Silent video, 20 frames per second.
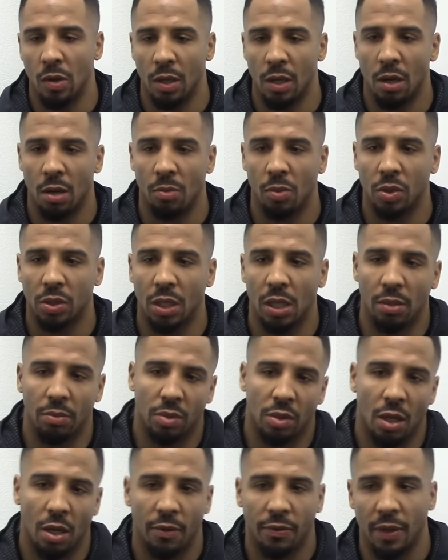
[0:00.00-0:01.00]
And it almost
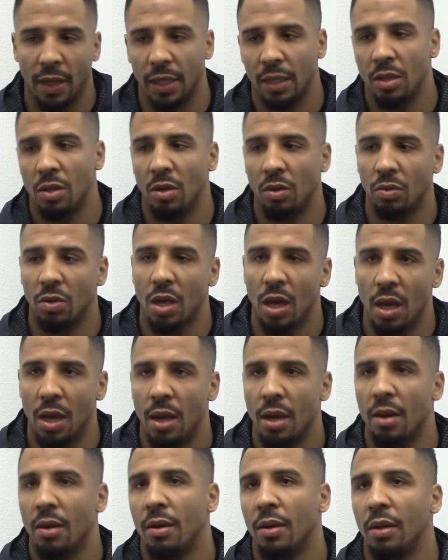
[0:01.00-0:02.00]
comes off like you don't
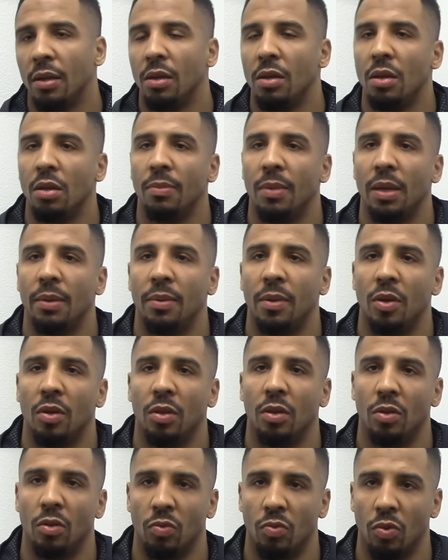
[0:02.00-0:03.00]
care and, you know, maybe you're a
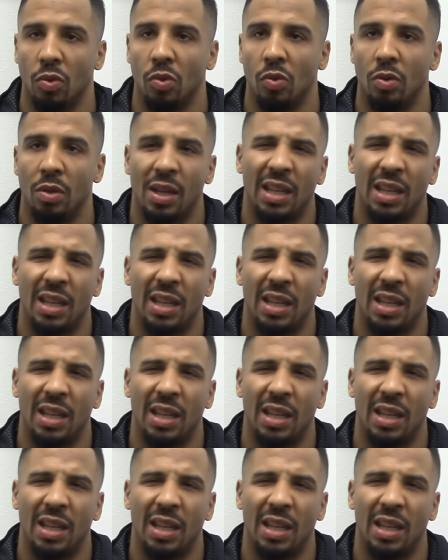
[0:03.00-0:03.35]
little rude.